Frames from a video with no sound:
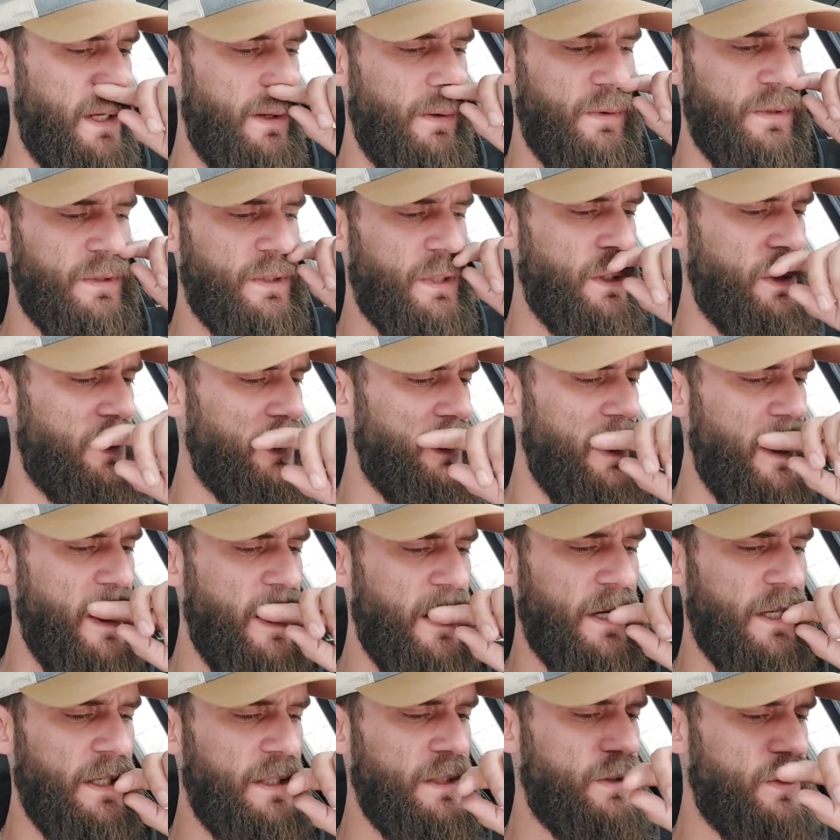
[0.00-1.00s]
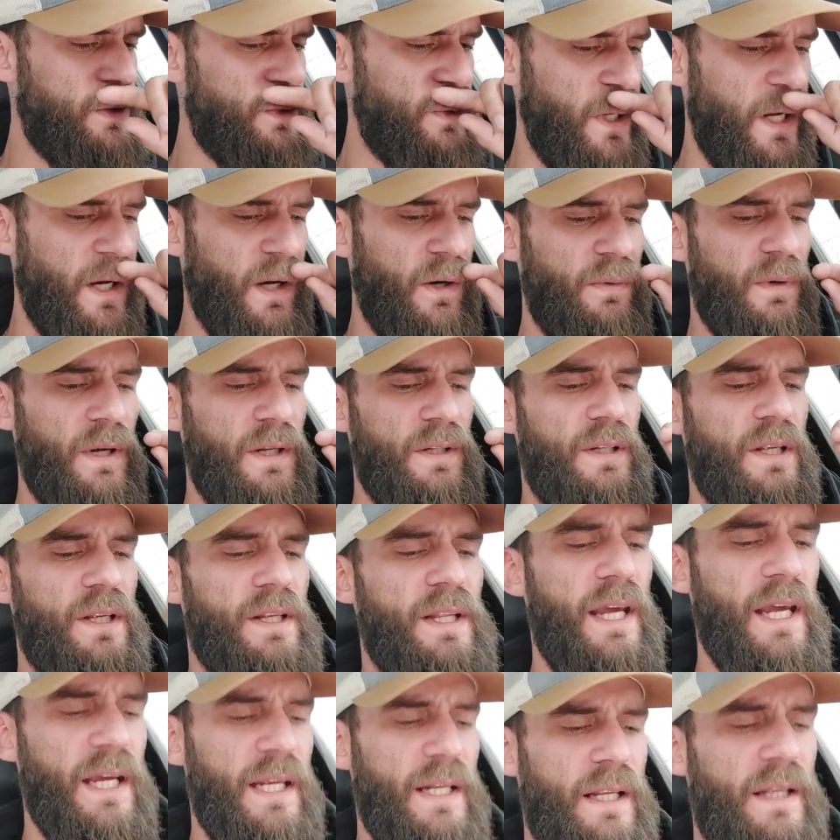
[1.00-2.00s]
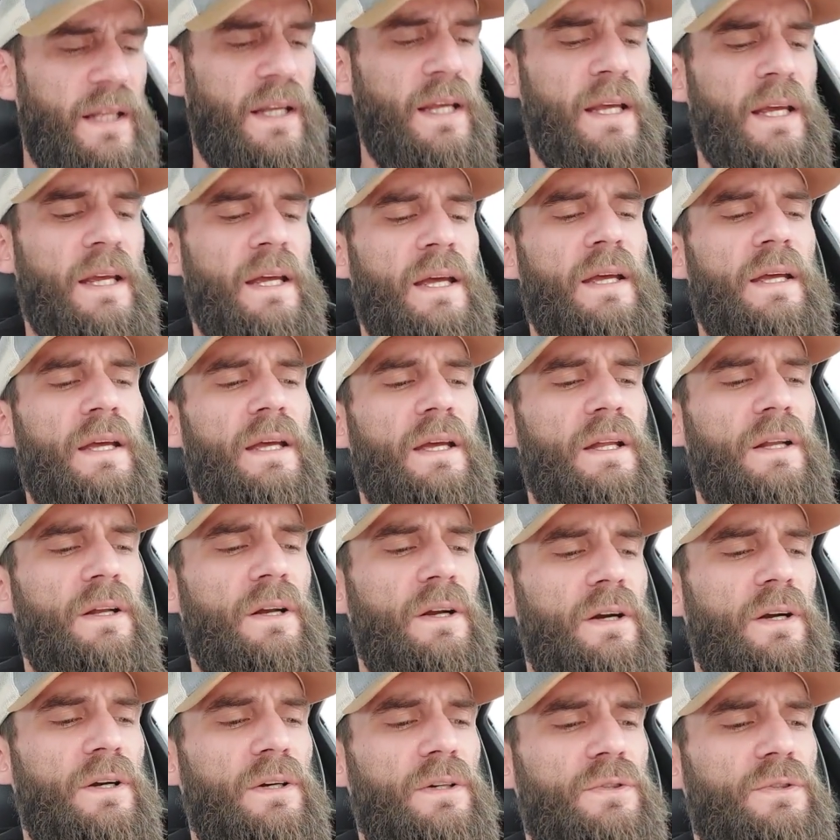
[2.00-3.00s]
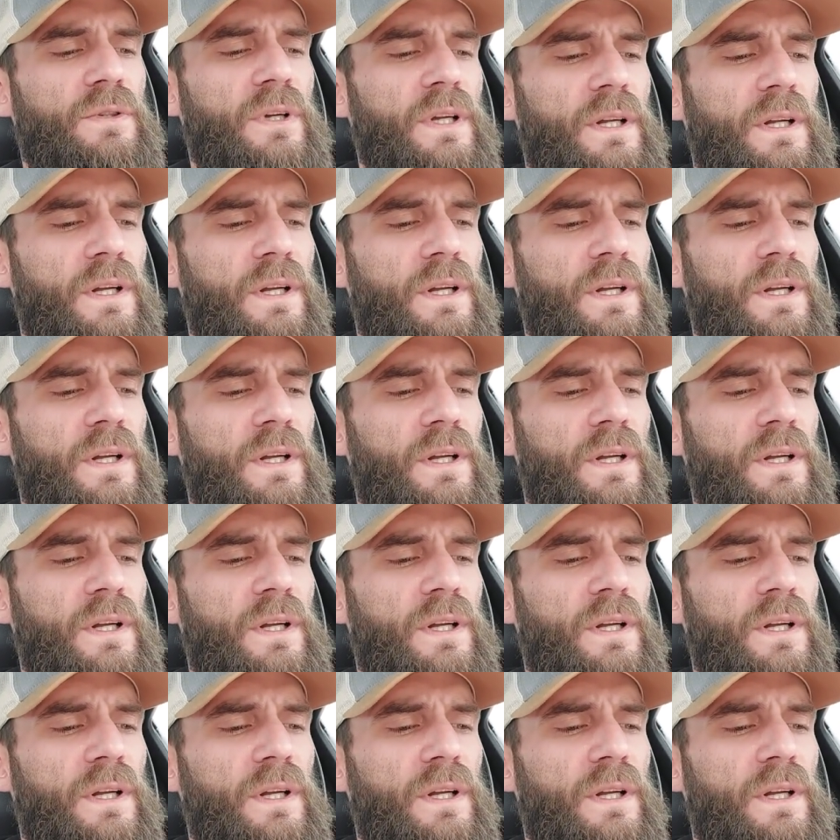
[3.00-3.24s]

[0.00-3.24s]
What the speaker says: it was her longest trail run to date in her